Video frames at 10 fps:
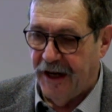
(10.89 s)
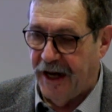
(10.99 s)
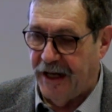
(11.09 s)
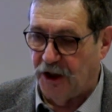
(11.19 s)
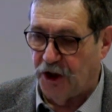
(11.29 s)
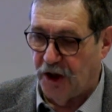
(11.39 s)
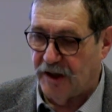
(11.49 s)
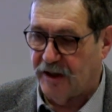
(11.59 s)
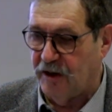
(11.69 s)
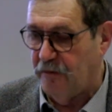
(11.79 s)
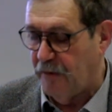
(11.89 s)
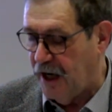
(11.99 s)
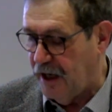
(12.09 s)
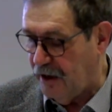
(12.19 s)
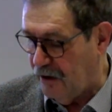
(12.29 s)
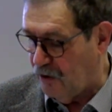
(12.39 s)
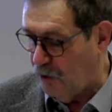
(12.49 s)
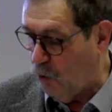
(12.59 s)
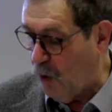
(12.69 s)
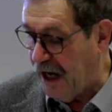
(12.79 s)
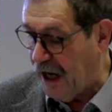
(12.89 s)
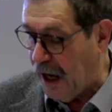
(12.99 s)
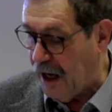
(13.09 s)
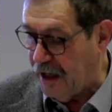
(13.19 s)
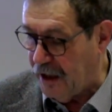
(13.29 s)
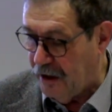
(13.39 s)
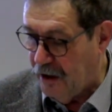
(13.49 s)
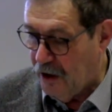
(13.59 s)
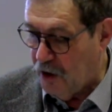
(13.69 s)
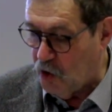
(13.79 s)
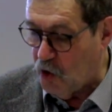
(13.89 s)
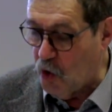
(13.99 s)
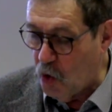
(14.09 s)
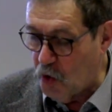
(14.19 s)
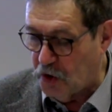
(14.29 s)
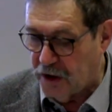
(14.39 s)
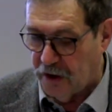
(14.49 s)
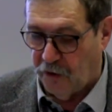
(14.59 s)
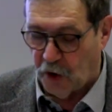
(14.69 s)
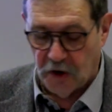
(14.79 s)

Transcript: and just the way I use the